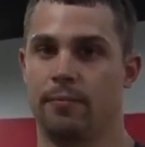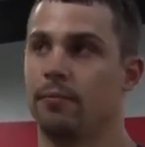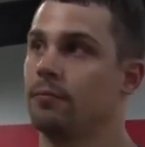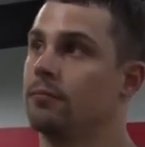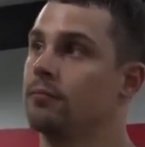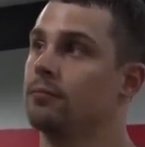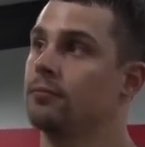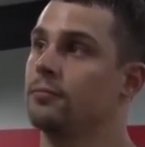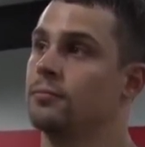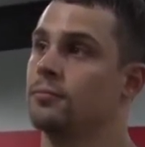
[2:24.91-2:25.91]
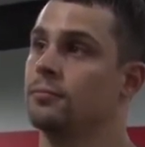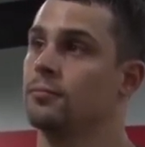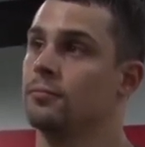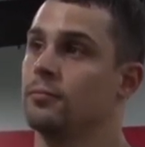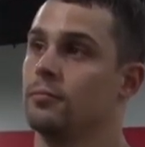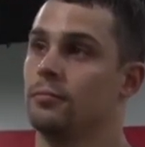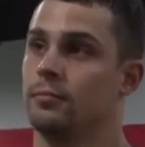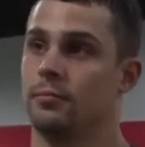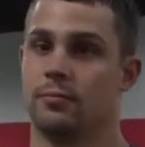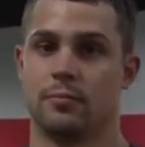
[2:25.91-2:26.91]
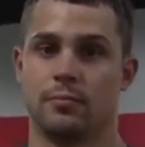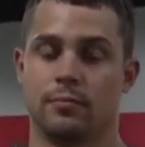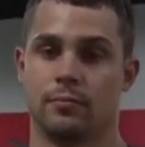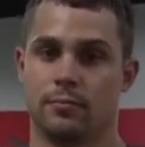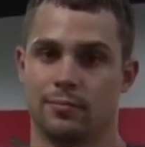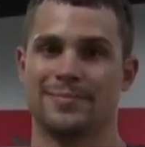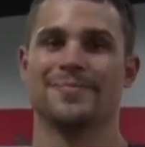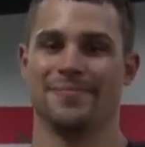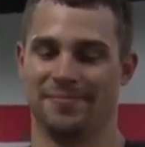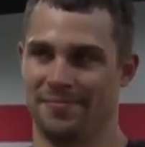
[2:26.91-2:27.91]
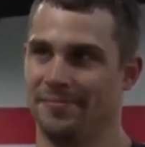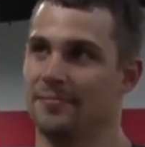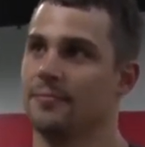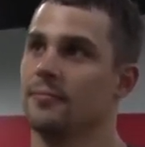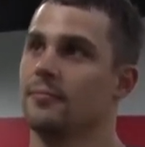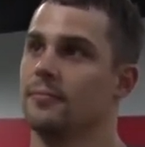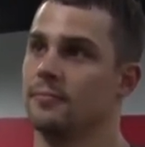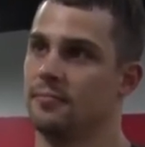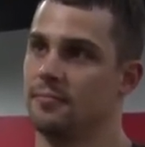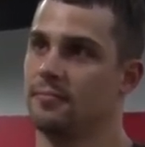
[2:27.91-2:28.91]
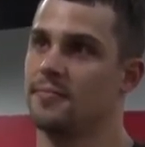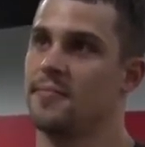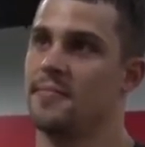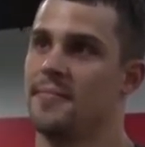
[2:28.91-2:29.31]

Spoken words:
No words are spoken by the person on screen.